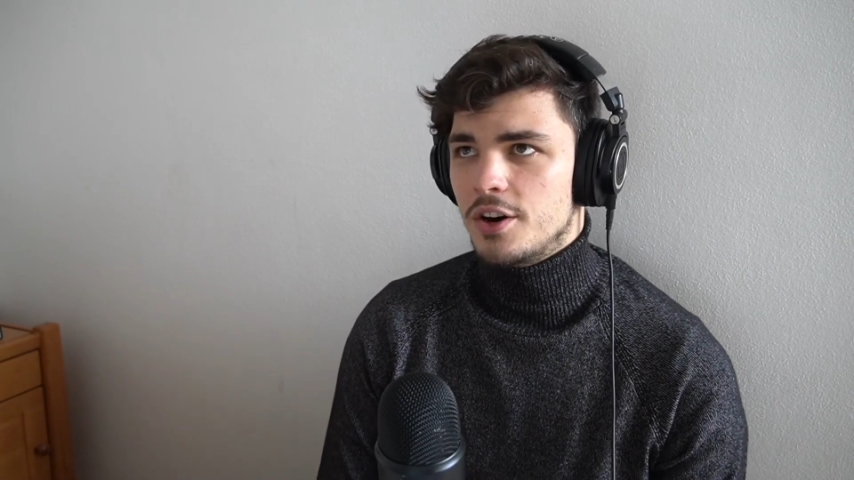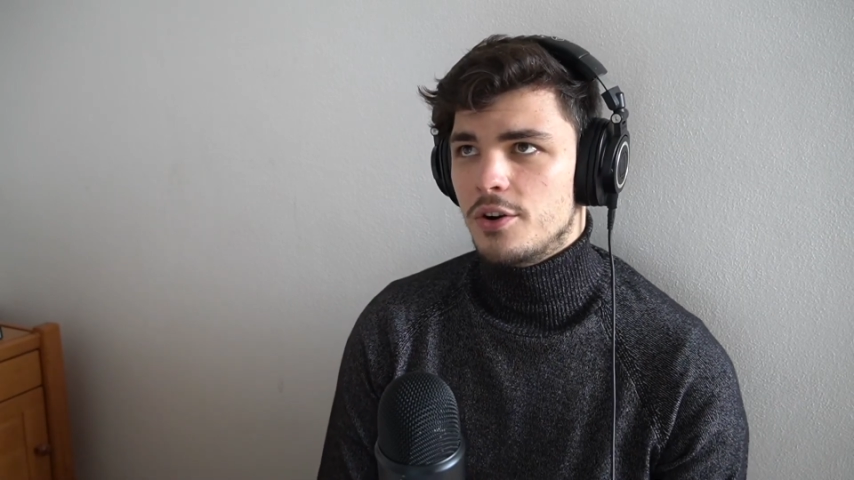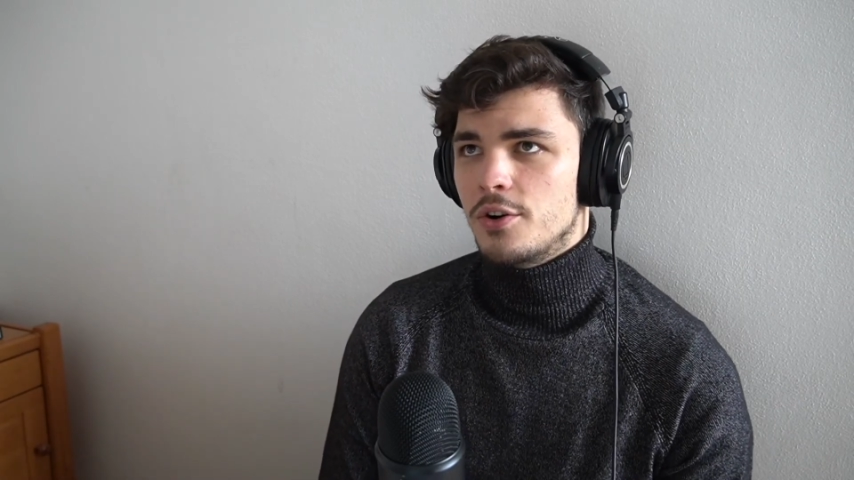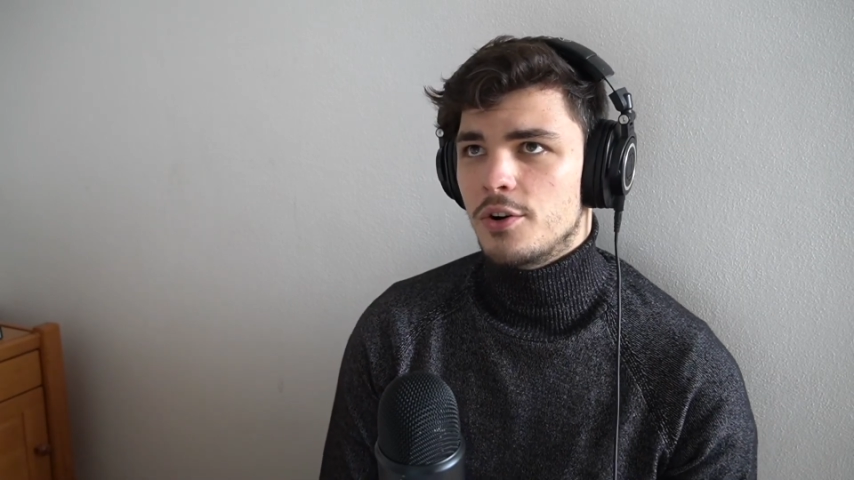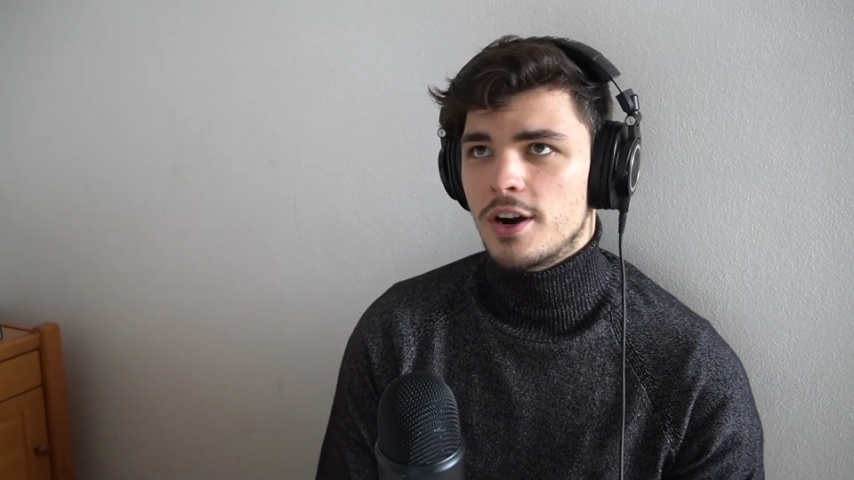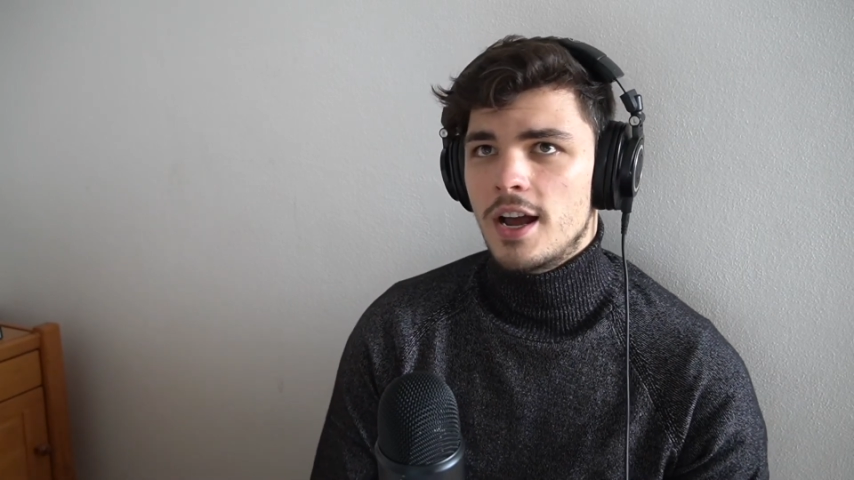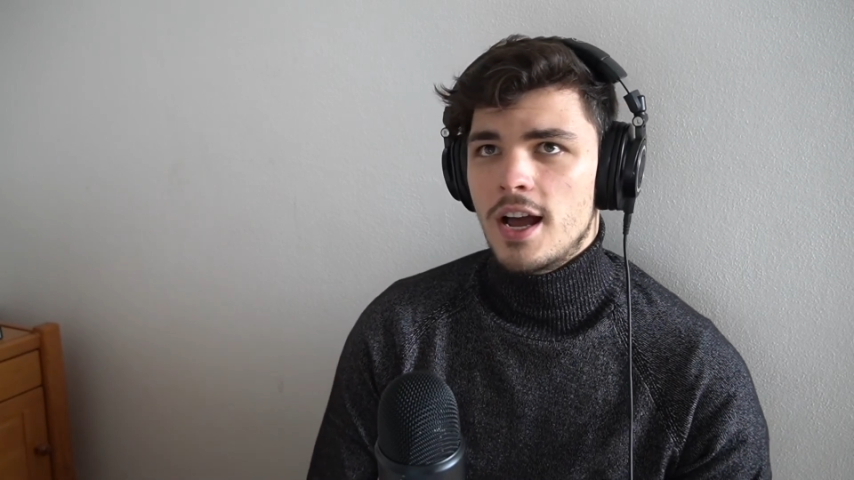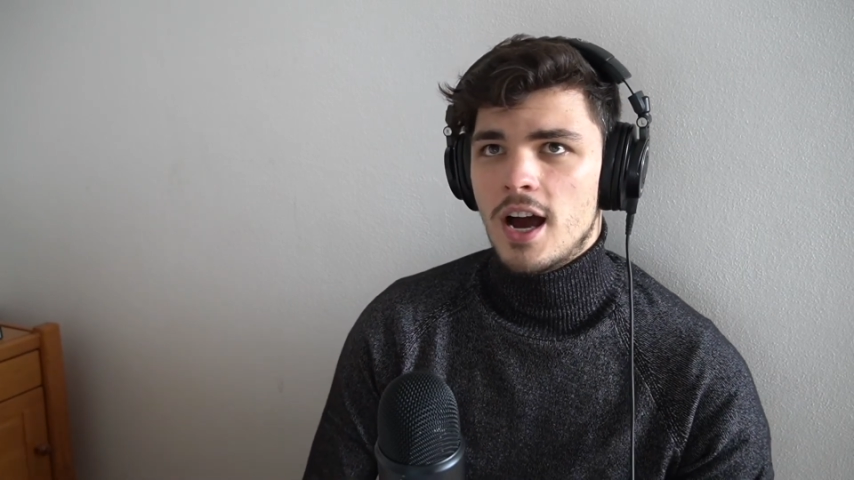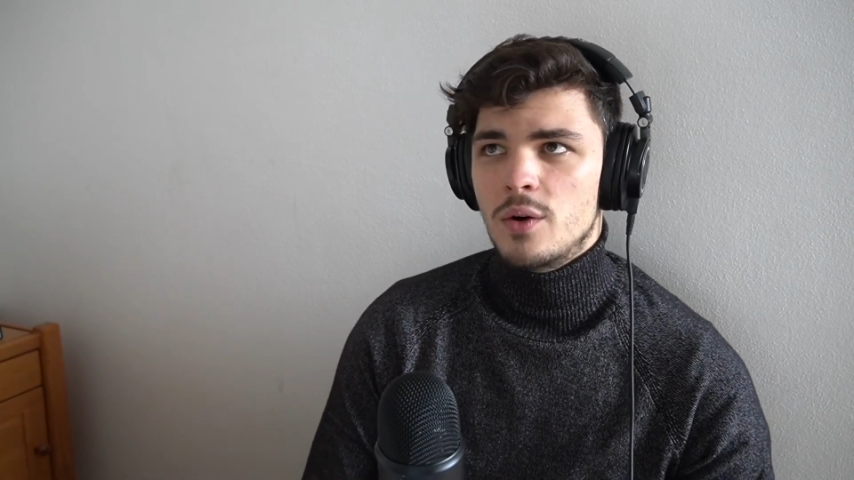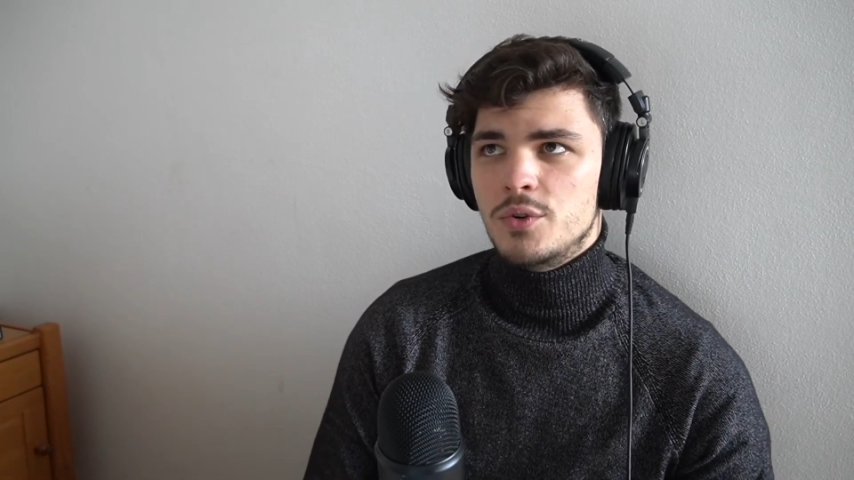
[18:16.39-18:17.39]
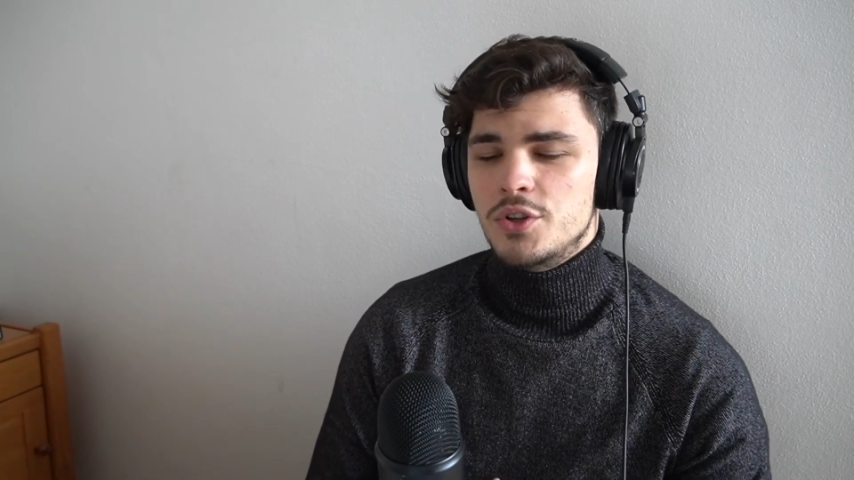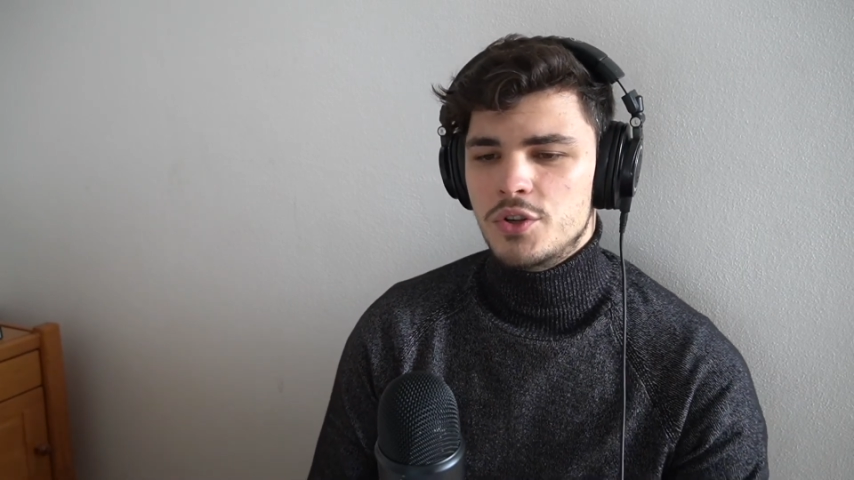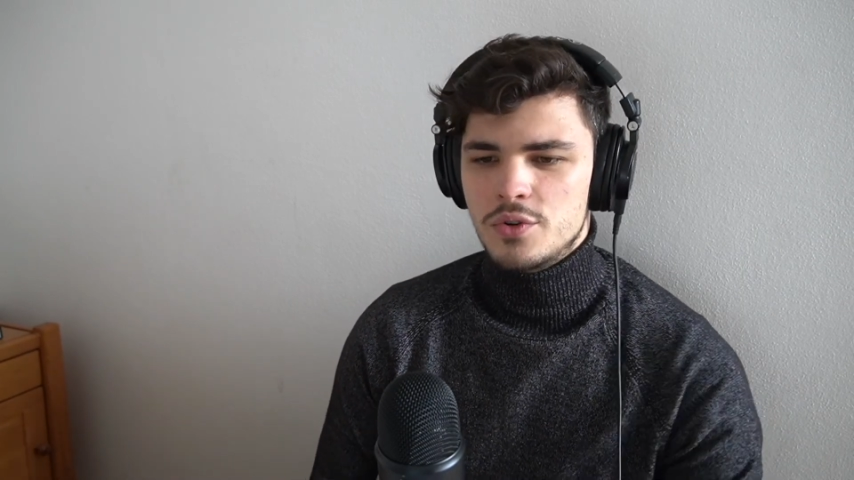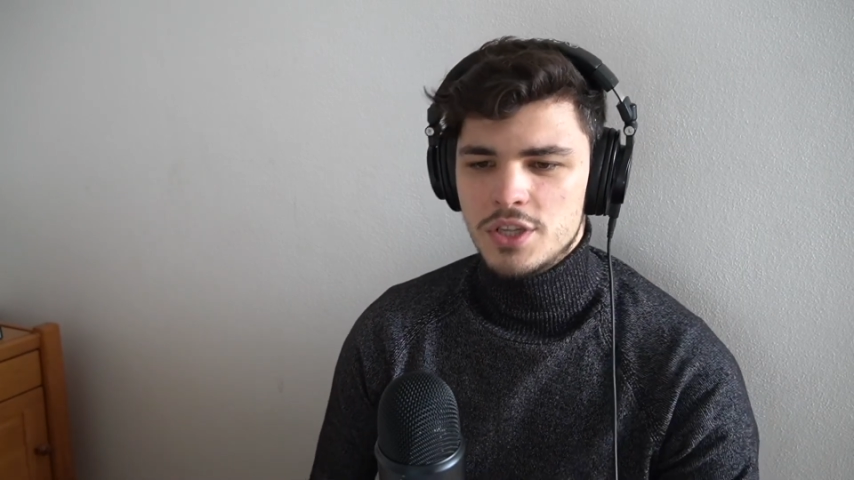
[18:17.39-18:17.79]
or how do you